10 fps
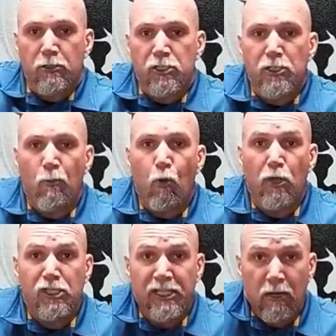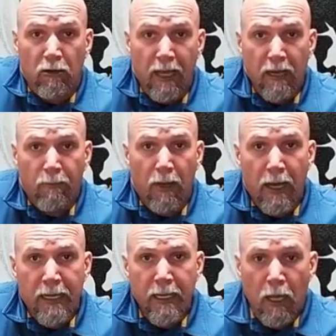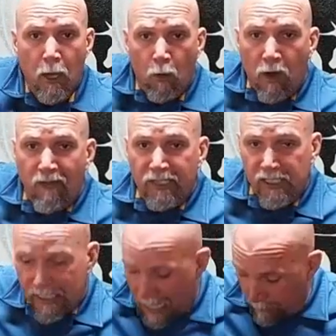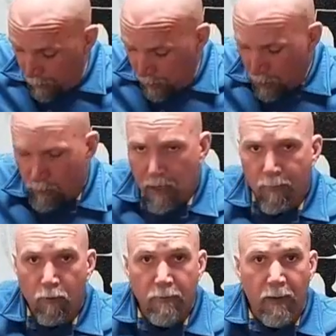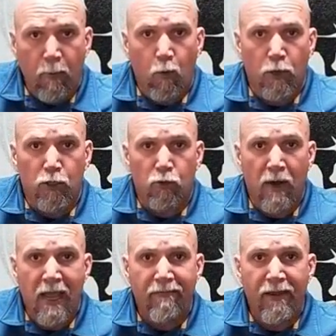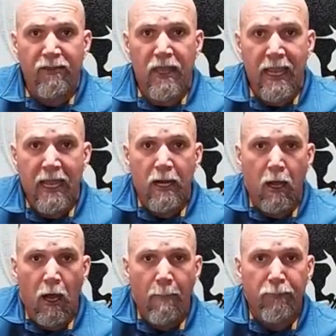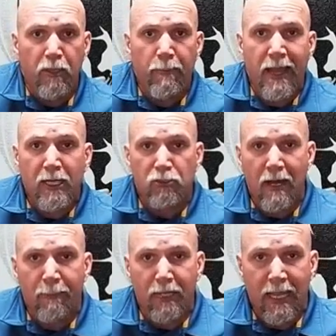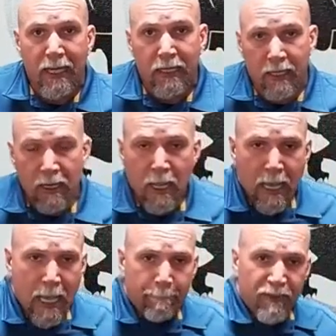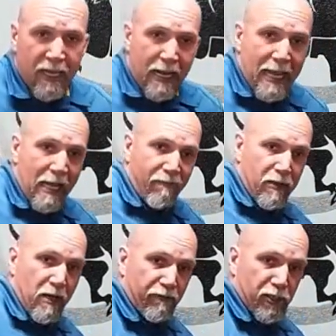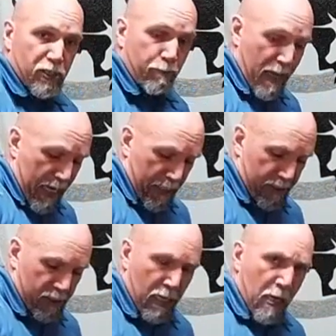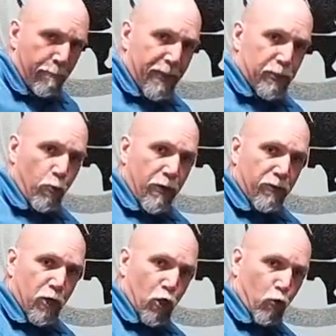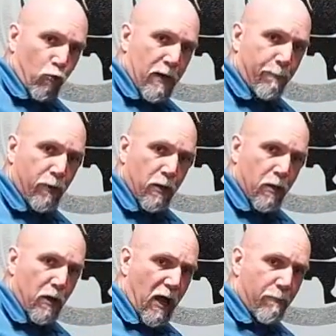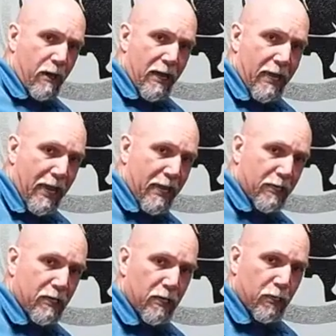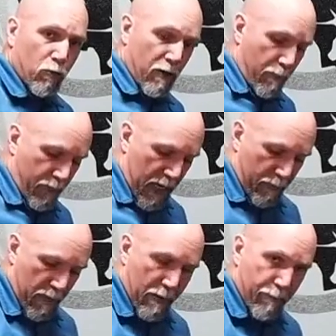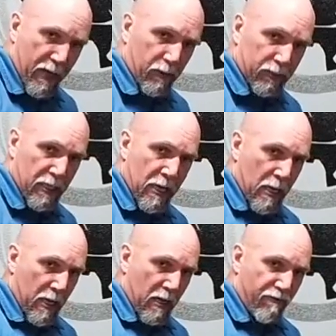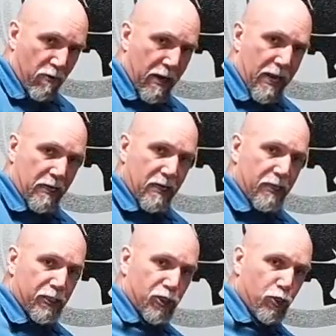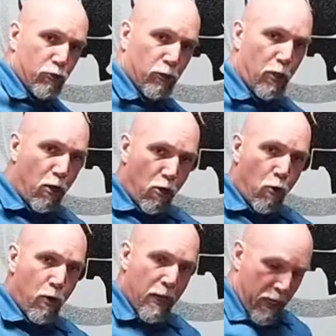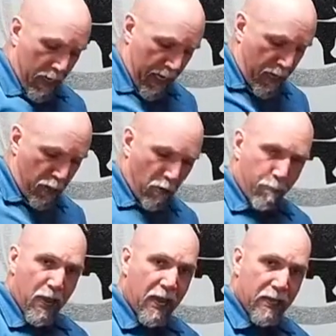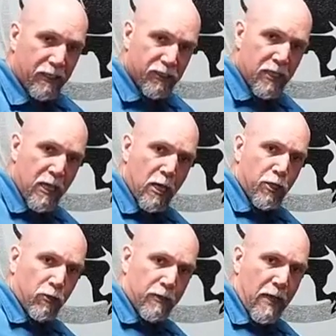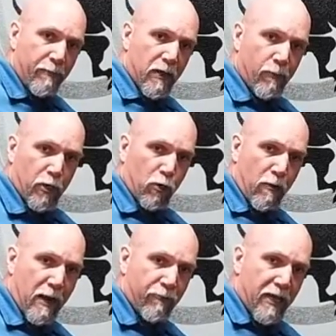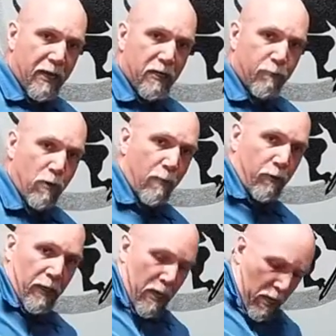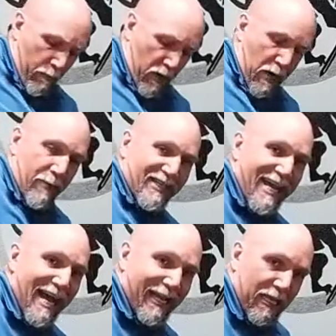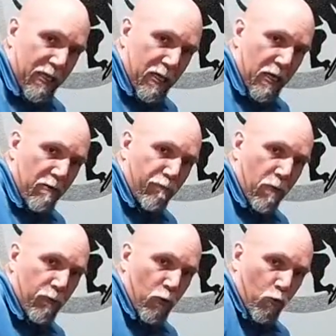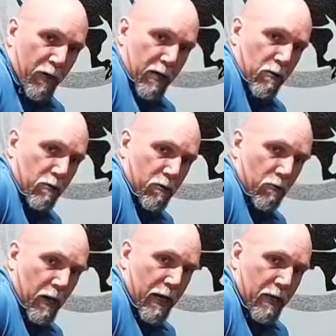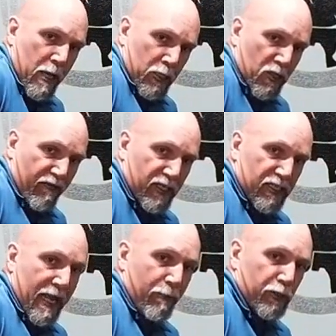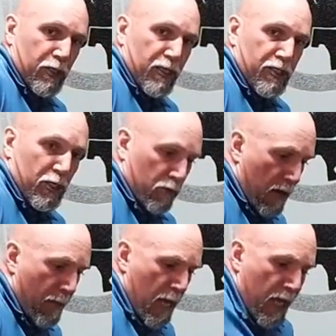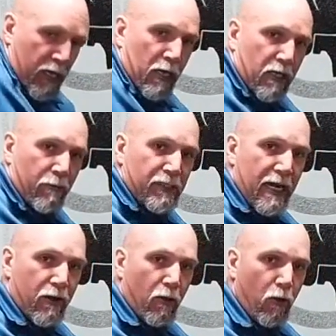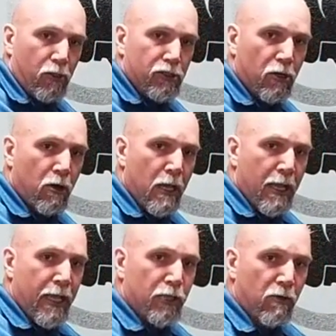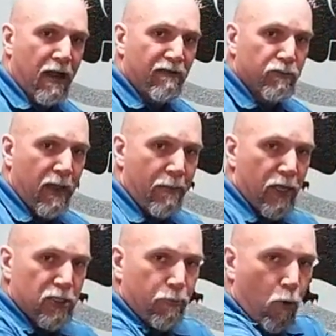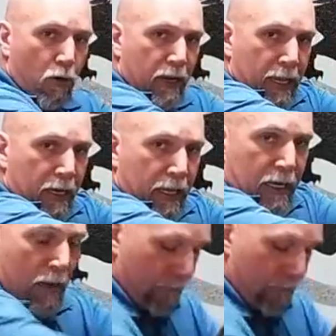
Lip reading: somewhere center line of the body where I've established the grip. Remember, we're driving the hand up the back strap of the handgun, and I have enough space between the grip on my handgun grip and my belt. If your handgun is too low in your pants, you'll not be able to grab the handgun properly. But I'm attacking the gun from the rear, right? So I've established a decent grip. Gun comes out of the holster, it drives by my support hand, and I